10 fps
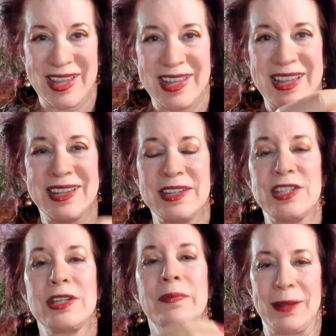
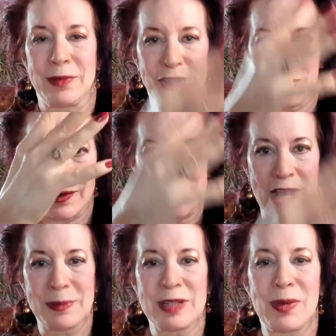is going
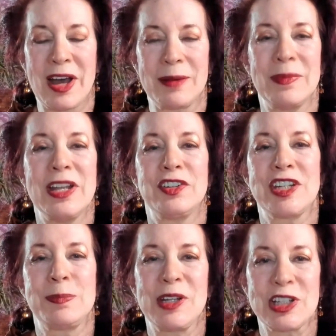top to bottom.
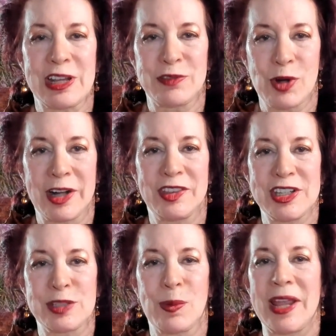Just because I've drawn it
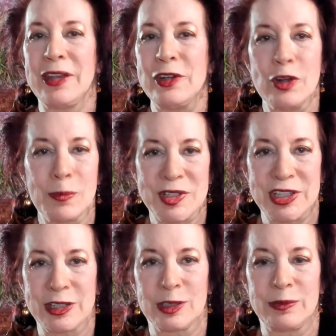this way, no
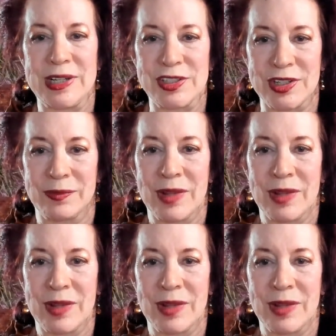particular reason.